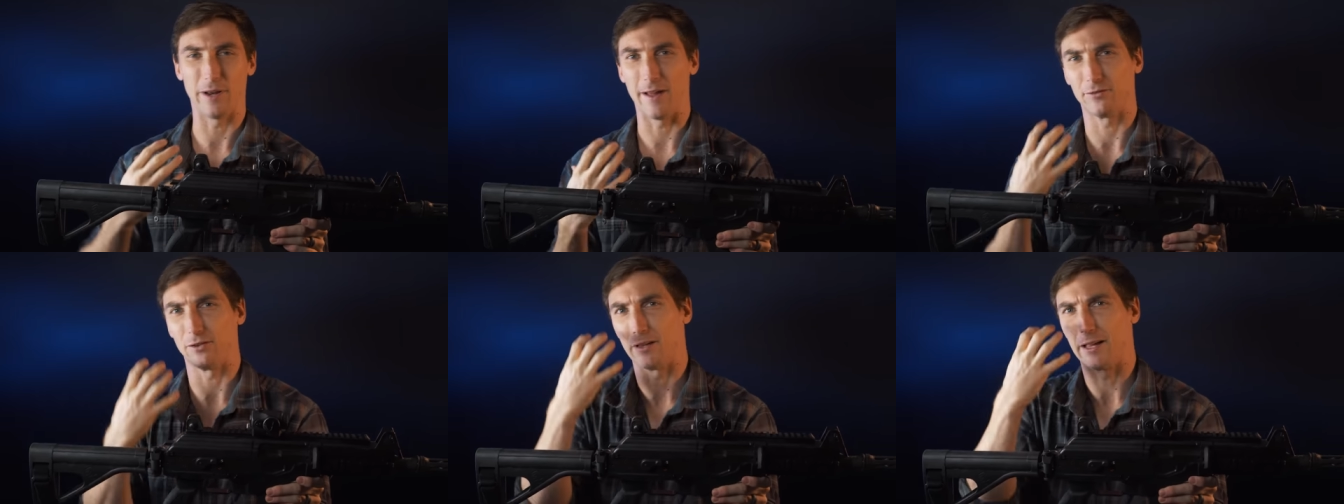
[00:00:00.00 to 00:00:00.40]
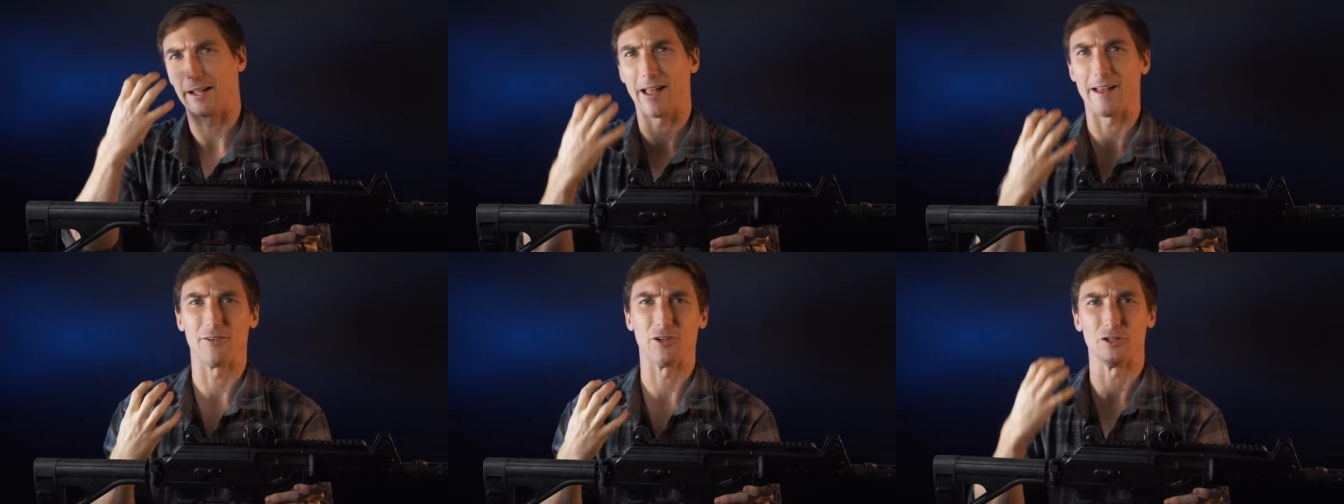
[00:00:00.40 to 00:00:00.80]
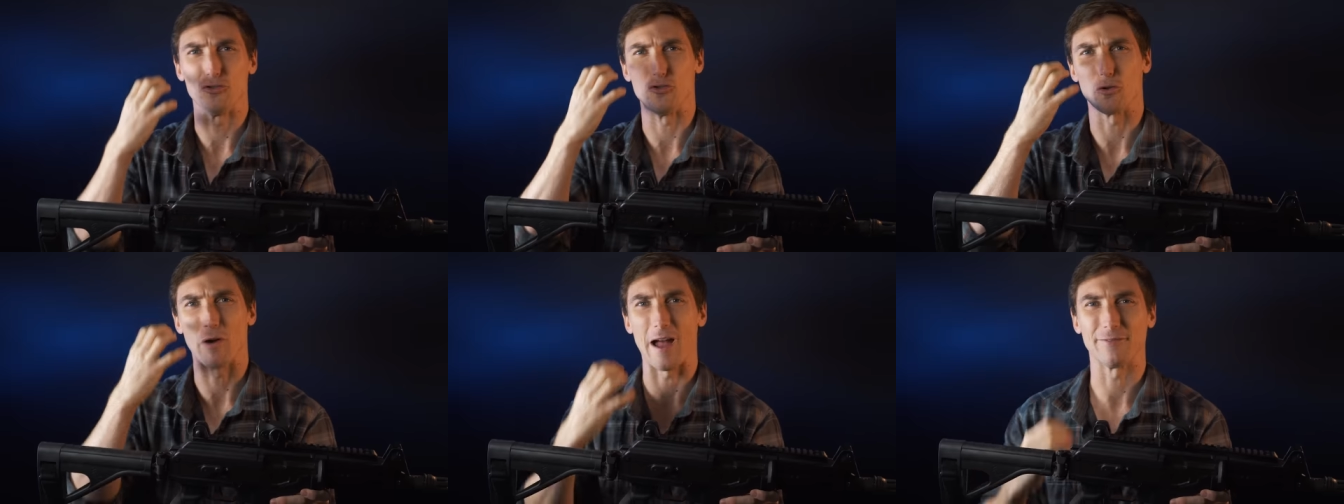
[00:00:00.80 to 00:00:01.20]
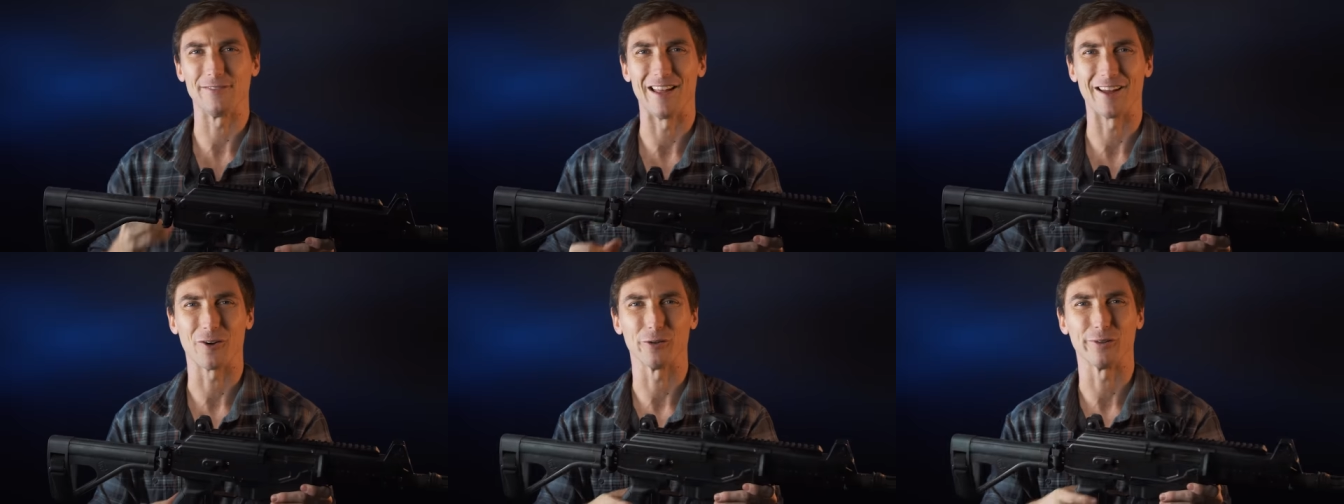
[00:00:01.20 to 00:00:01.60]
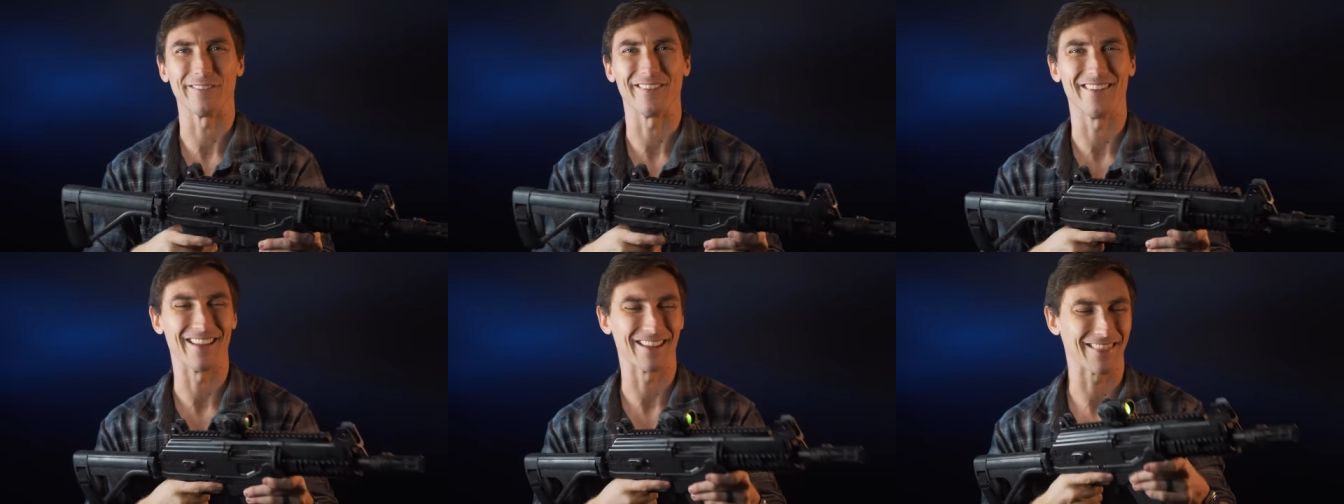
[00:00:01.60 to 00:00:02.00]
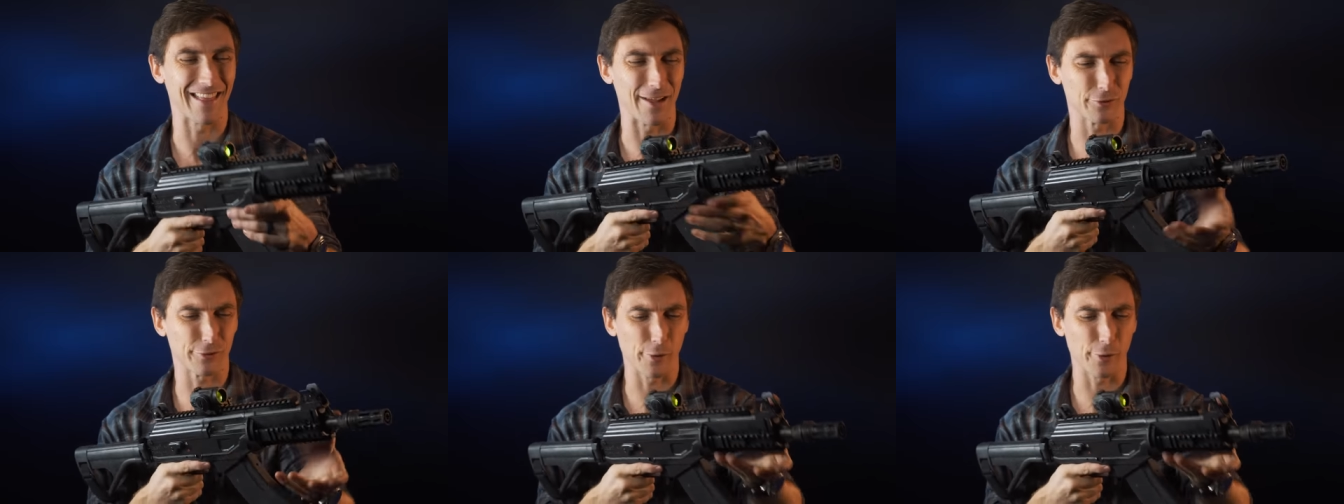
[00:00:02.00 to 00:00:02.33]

You'd have to like have a giraffe neck or something like that.